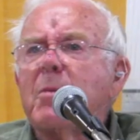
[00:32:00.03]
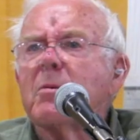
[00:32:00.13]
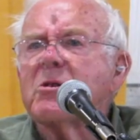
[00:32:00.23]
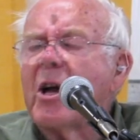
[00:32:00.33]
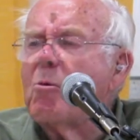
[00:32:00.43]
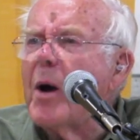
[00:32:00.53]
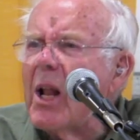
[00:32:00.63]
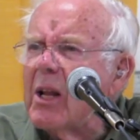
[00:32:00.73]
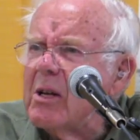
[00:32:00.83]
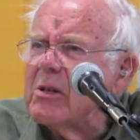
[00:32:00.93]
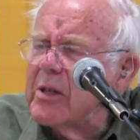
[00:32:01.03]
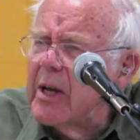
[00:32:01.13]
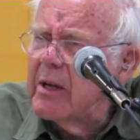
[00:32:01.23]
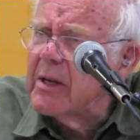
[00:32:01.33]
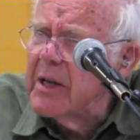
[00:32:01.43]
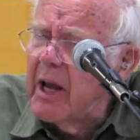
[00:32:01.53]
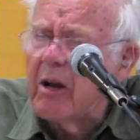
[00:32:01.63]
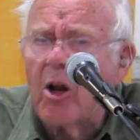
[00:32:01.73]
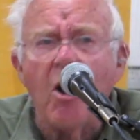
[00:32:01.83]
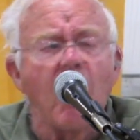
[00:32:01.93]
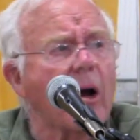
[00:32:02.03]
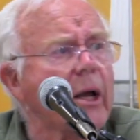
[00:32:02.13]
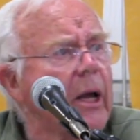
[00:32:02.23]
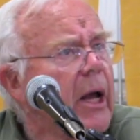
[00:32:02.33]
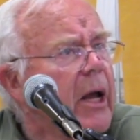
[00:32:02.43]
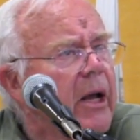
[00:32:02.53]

people say, well, let's get along.